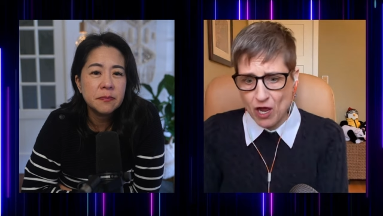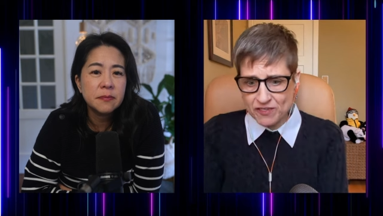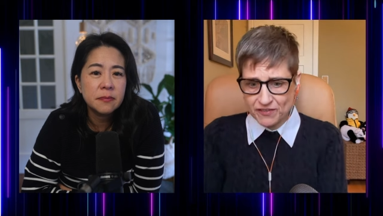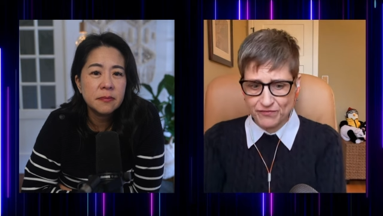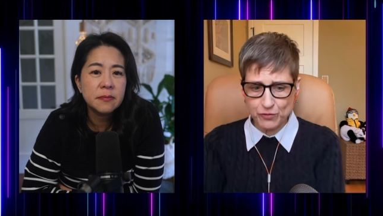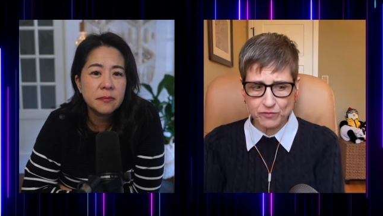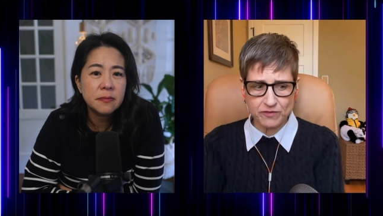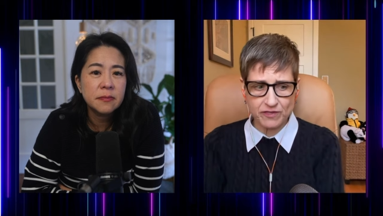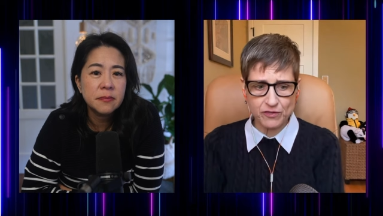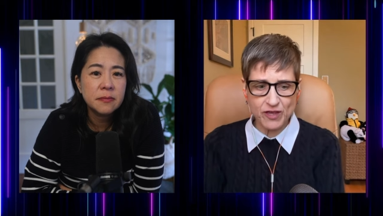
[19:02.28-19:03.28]
Speaker 1: if you
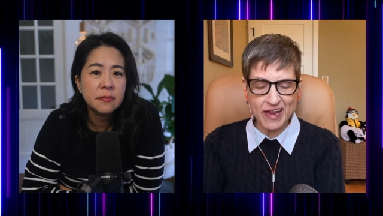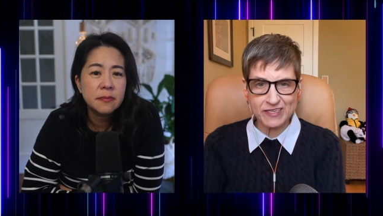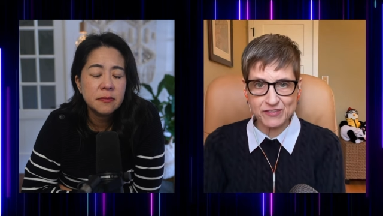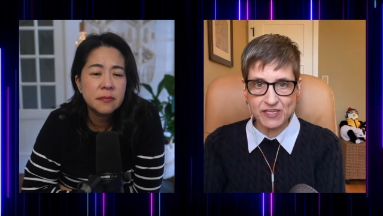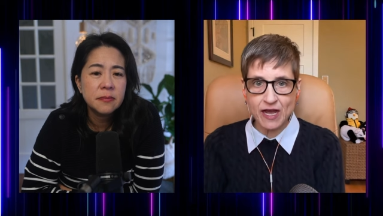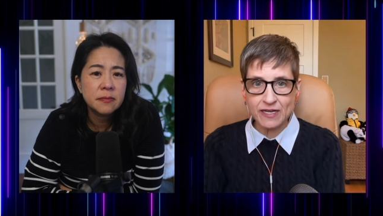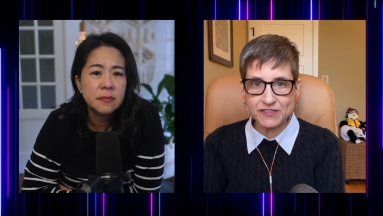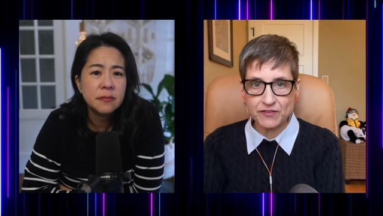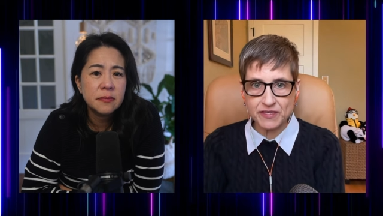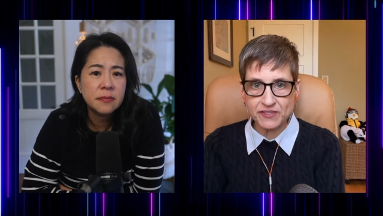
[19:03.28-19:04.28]
you hate socks
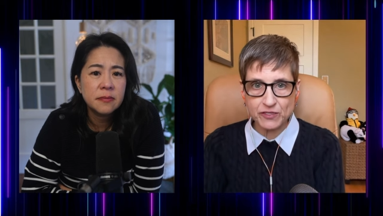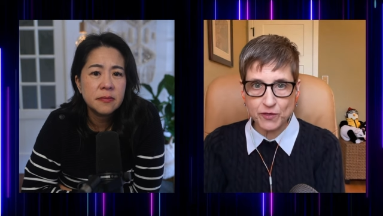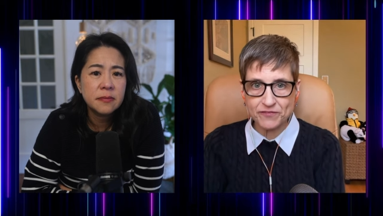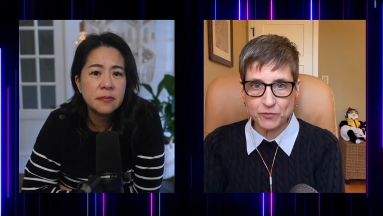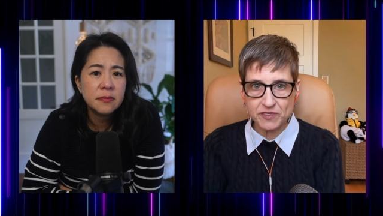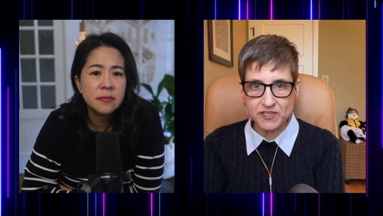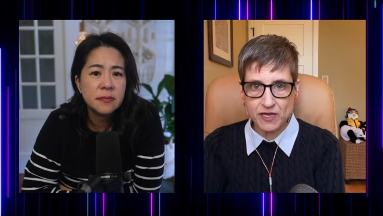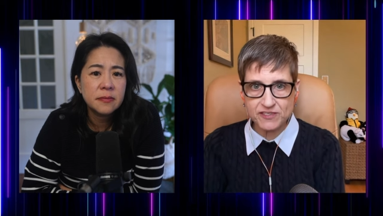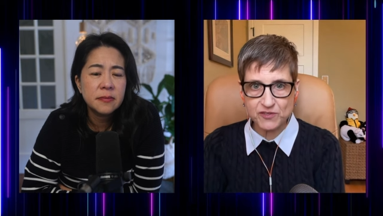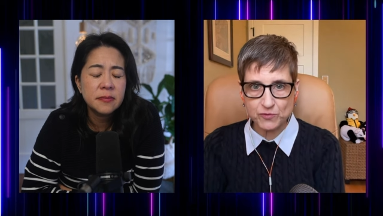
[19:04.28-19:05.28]
and they say you have to wear
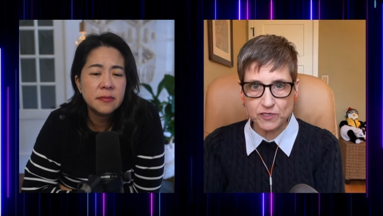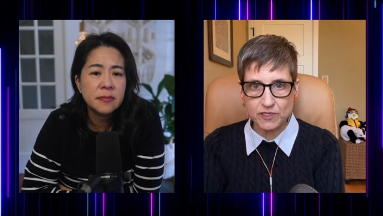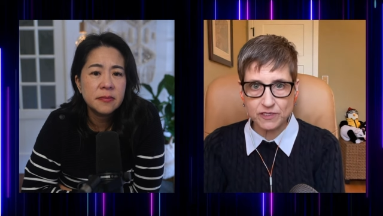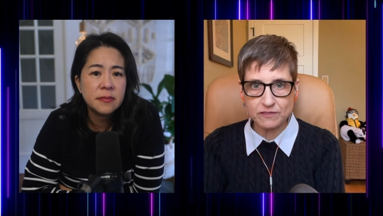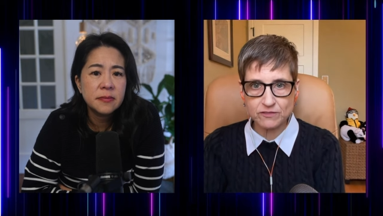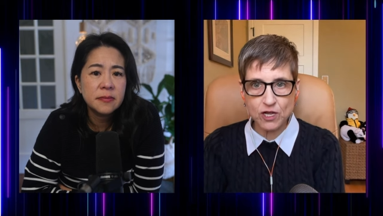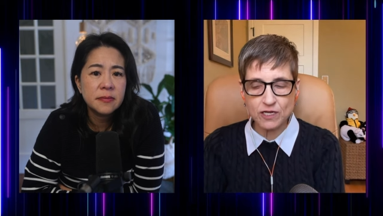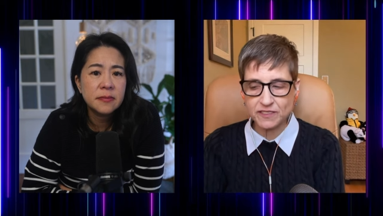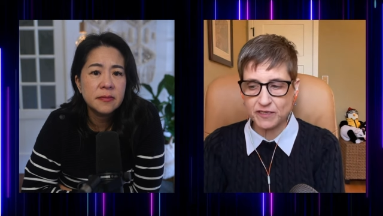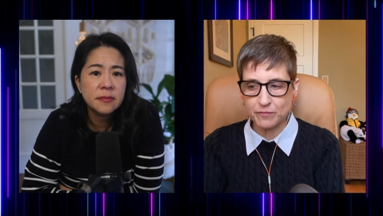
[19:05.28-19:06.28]
socks to work, talk
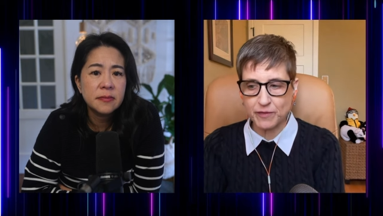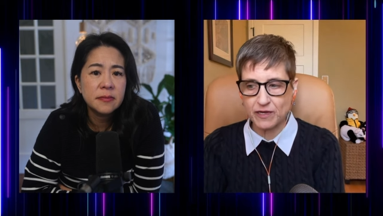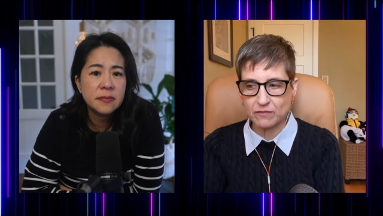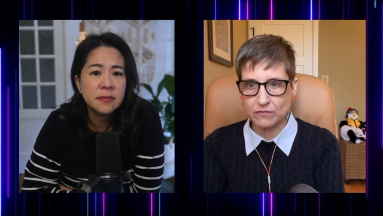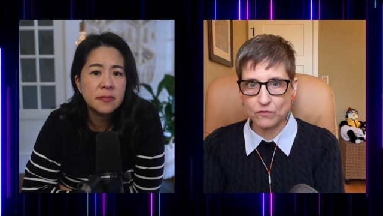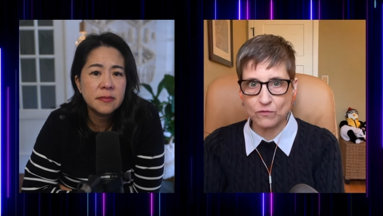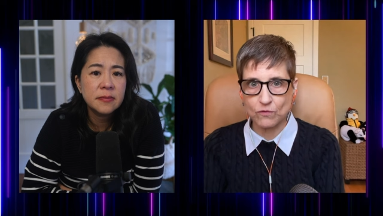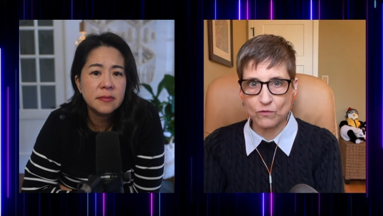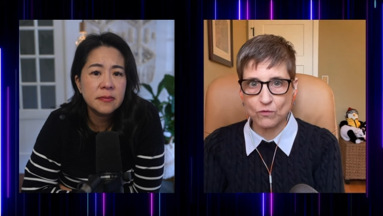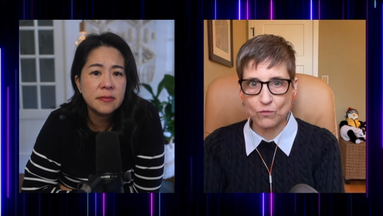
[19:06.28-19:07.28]
to them about
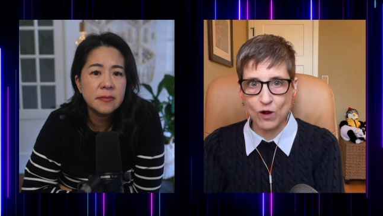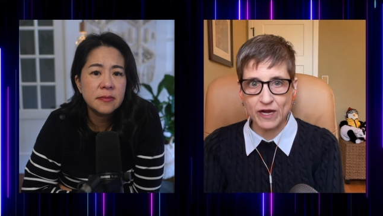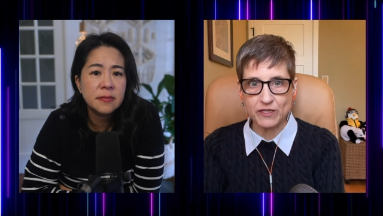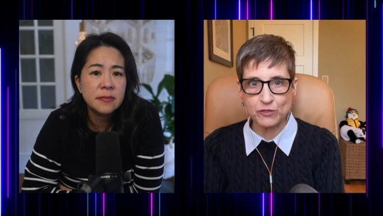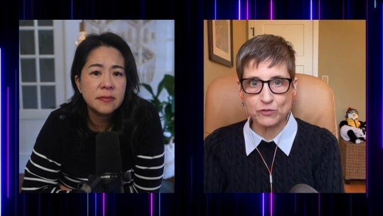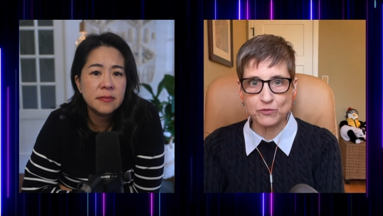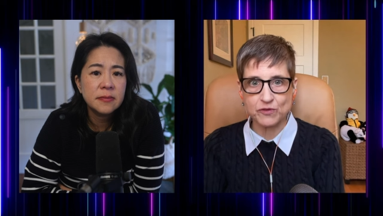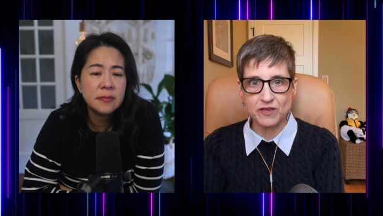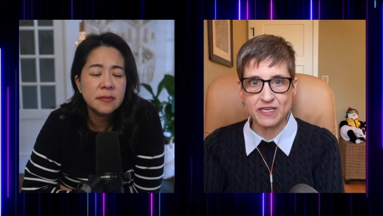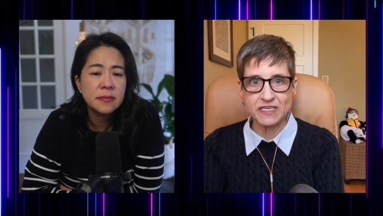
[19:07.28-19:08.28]
why you
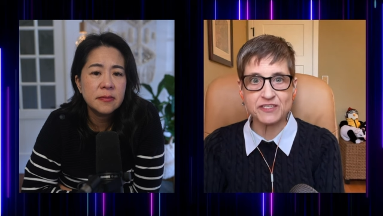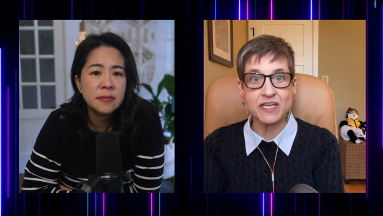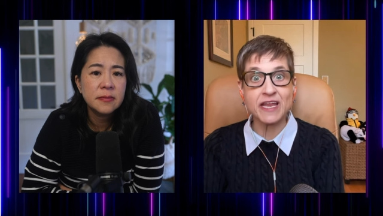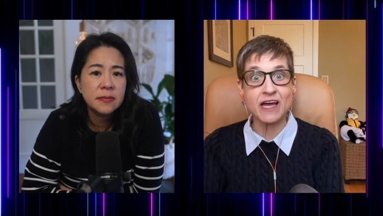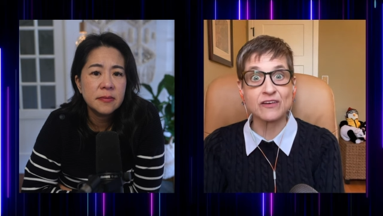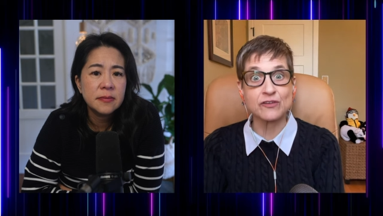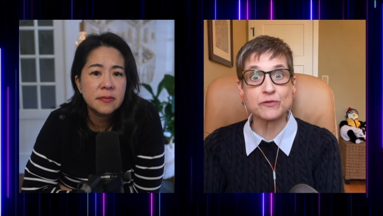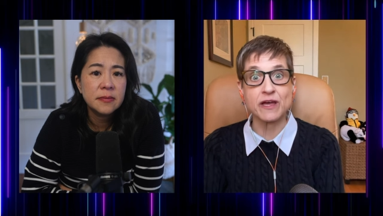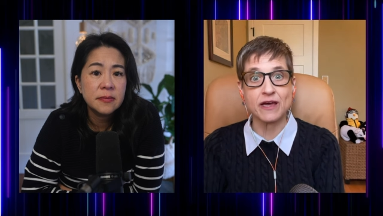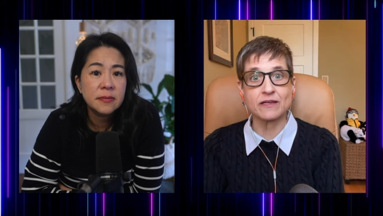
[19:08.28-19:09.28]
need to not do
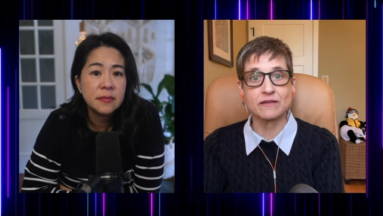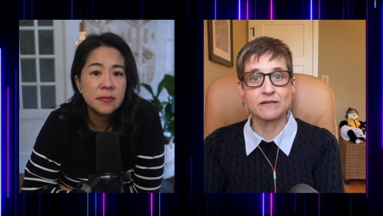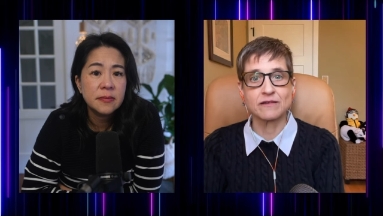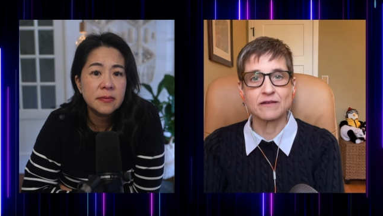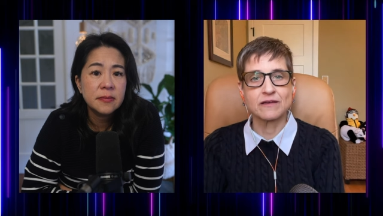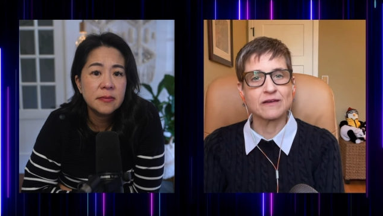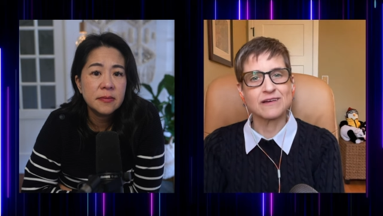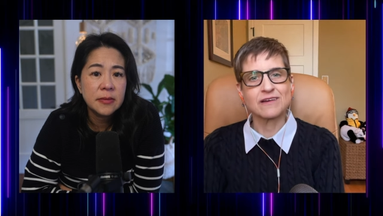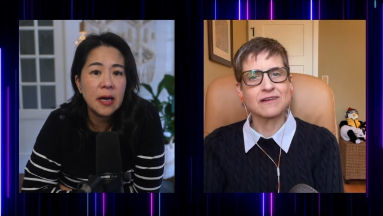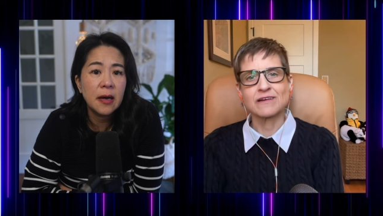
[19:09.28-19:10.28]
that.
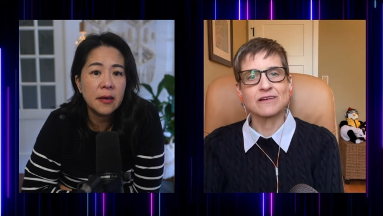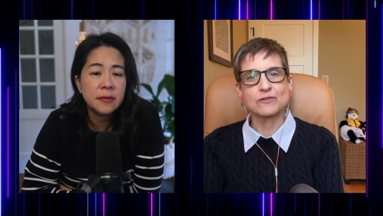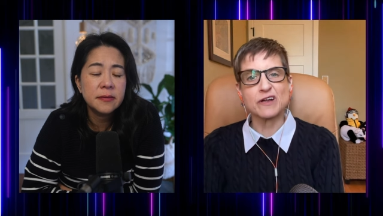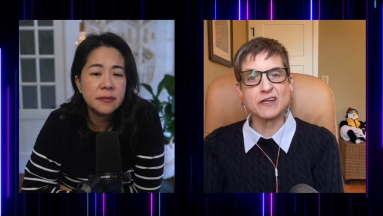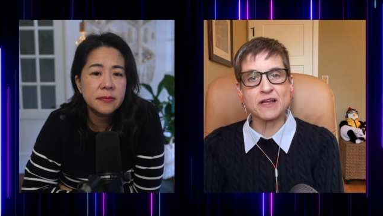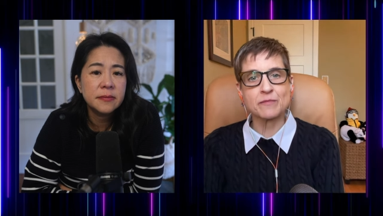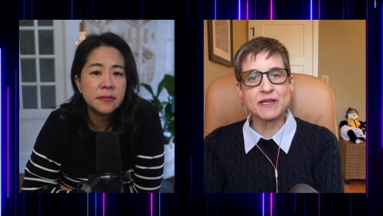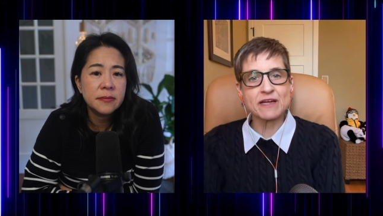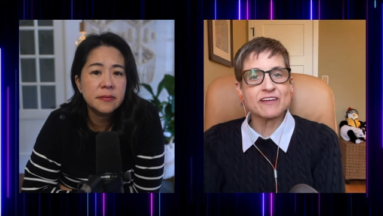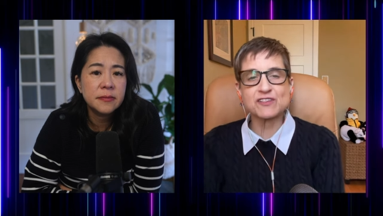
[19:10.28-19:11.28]
Yeah. Right? I mean,
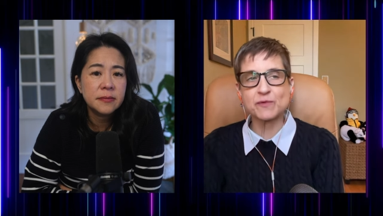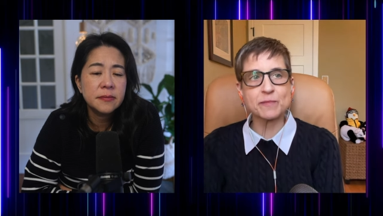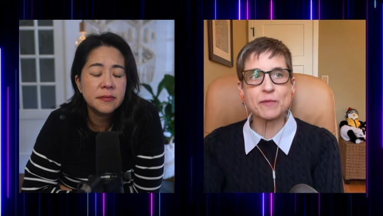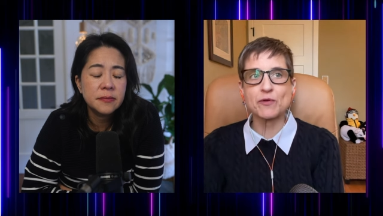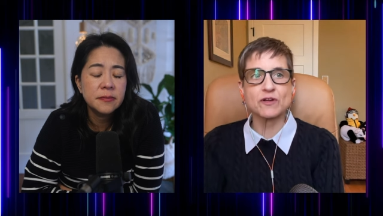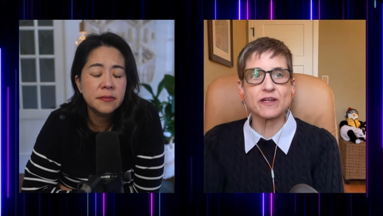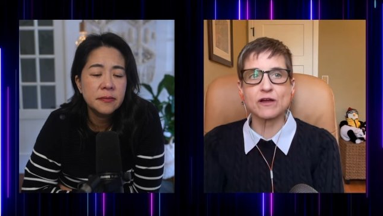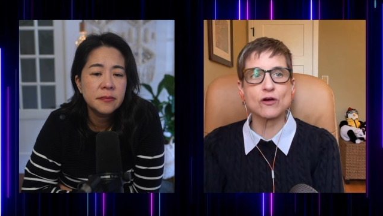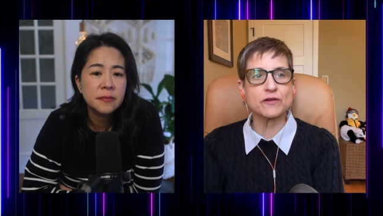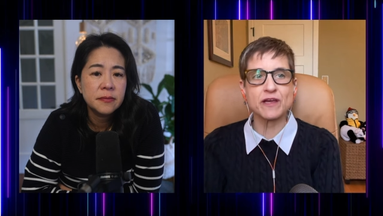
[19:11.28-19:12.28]
I've had so many people are like,
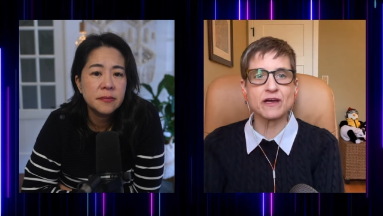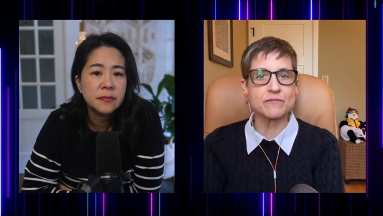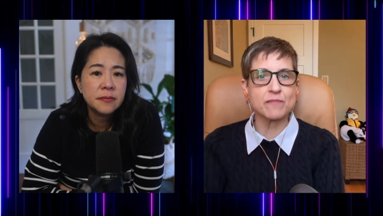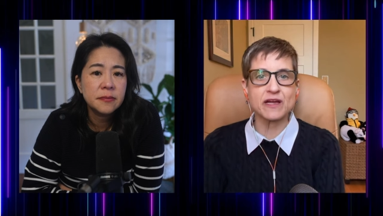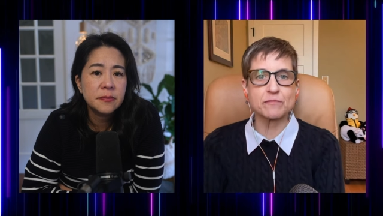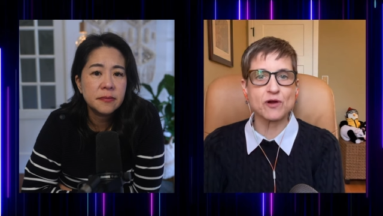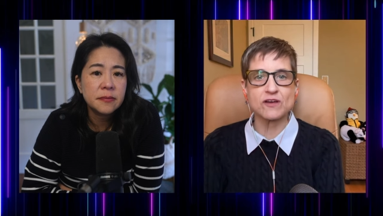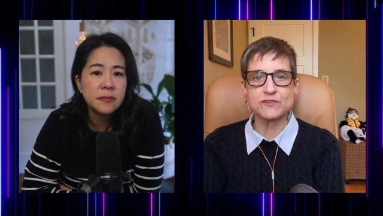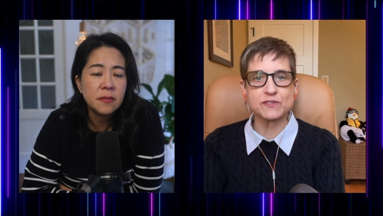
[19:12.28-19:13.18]
"Oh yeah, my boss was